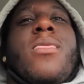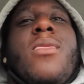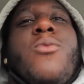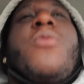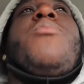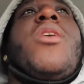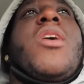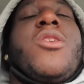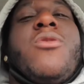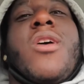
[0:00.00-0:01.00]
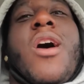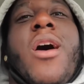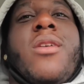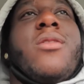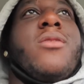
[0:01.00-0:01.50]
What plug you got?
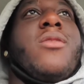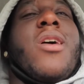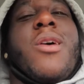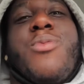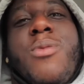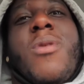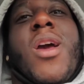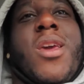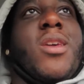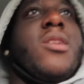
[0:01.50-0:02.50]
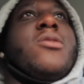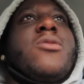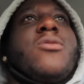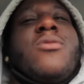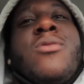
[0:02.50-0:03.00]
I can put my kids
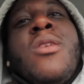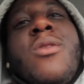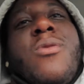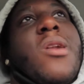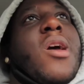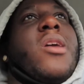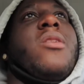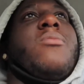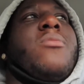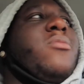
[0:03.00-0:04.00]
on when I get them.